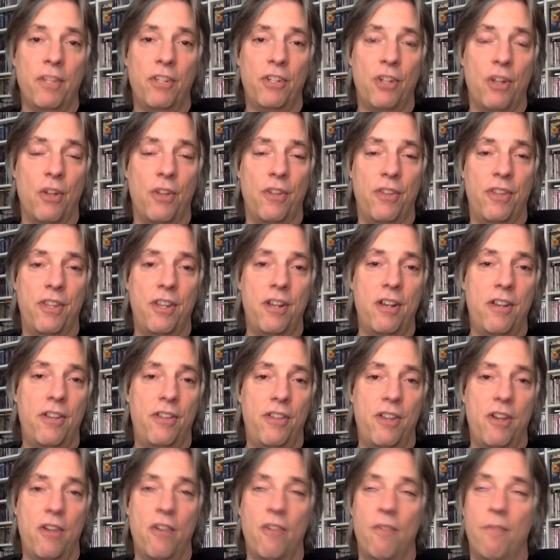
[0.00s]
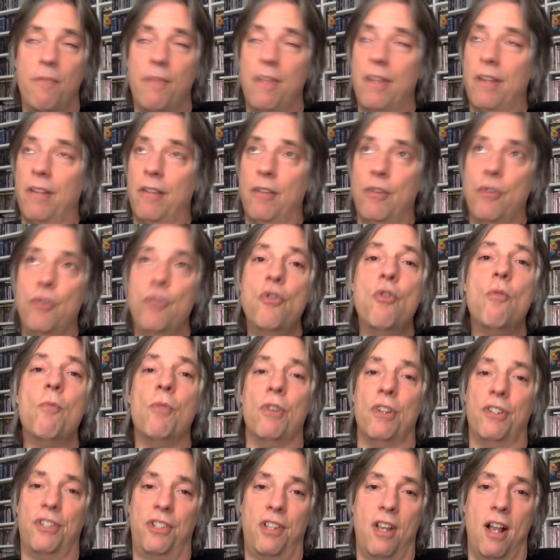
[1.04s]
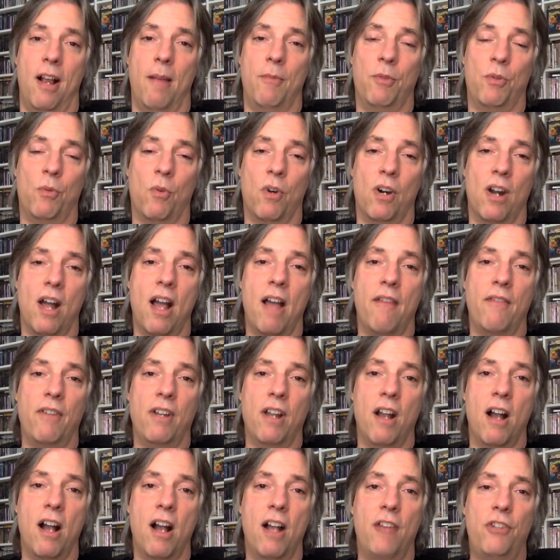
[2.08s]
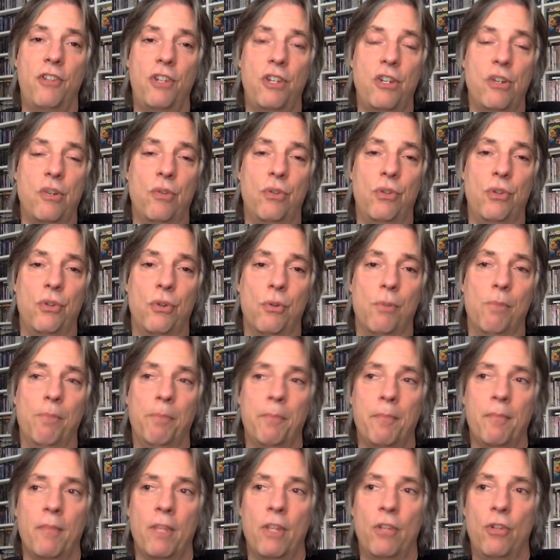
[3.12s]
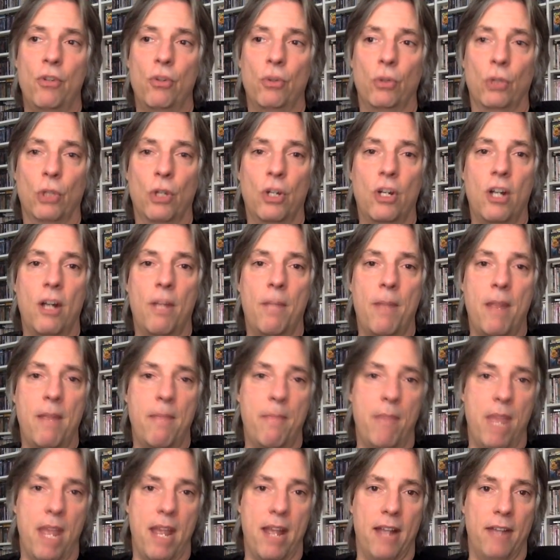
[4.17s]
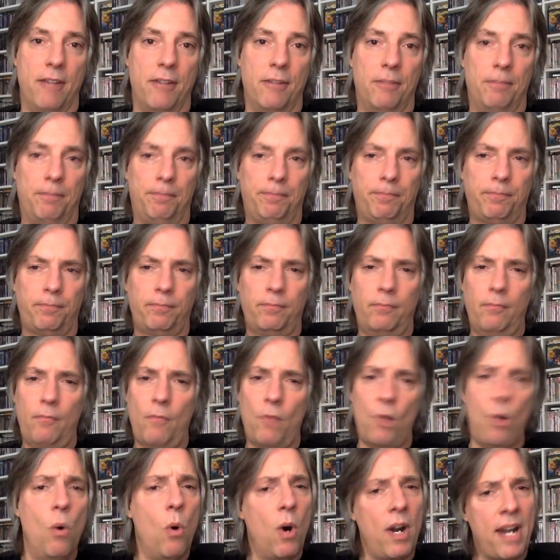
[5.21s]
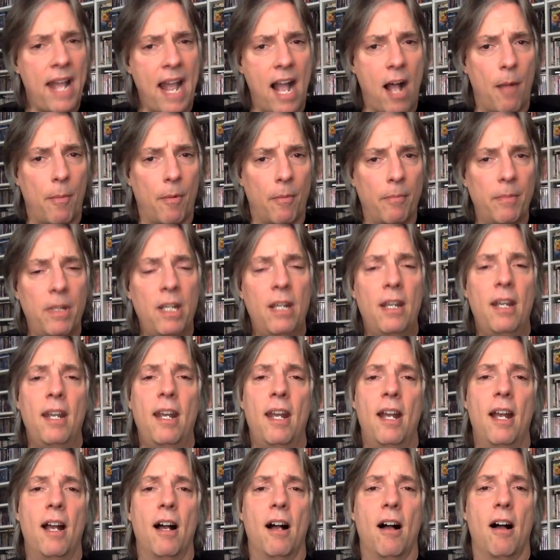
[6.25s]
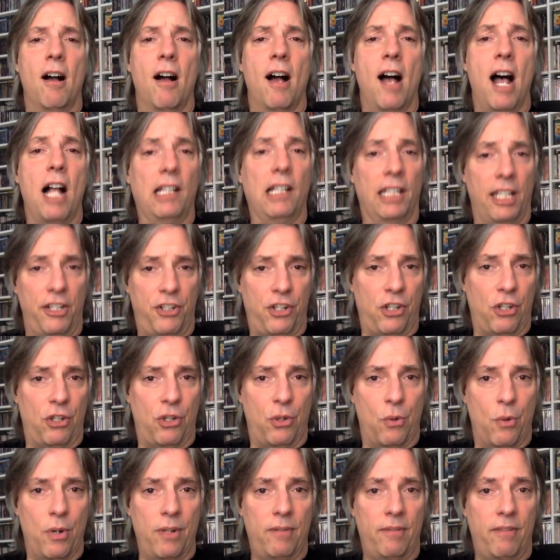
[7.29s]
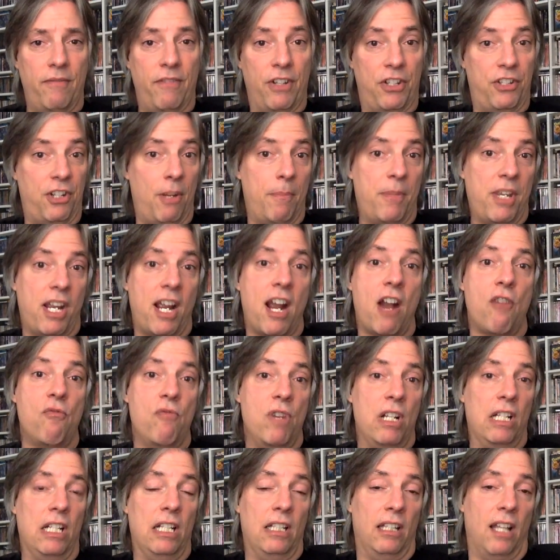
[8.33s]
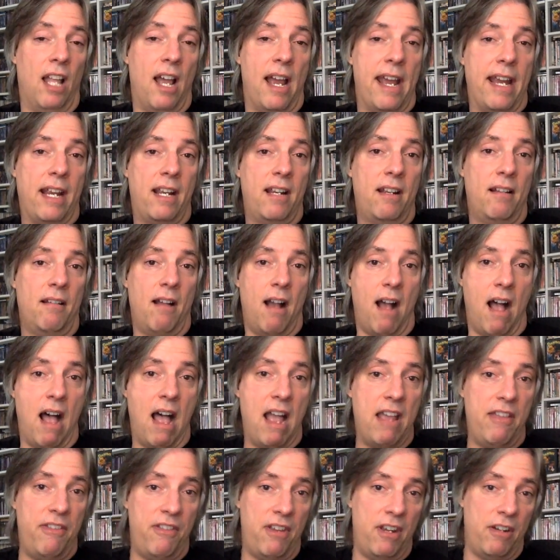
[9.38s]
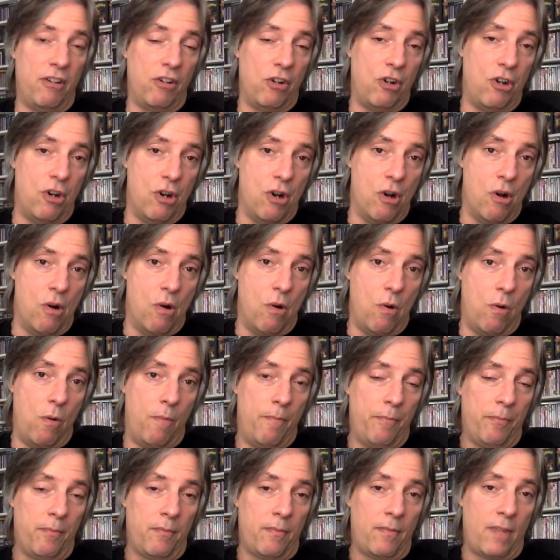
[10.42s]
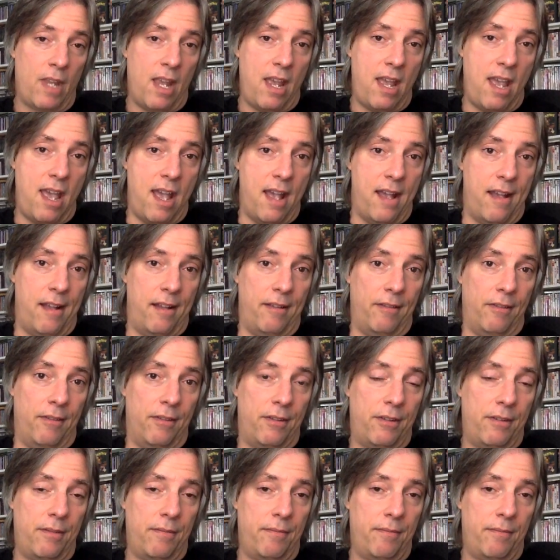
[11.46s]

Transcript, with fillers: So there there have been numerous times where I've gone to YouTube to look up a band or an album. Uh, I'll listen to it. If it's something I really like, I then go and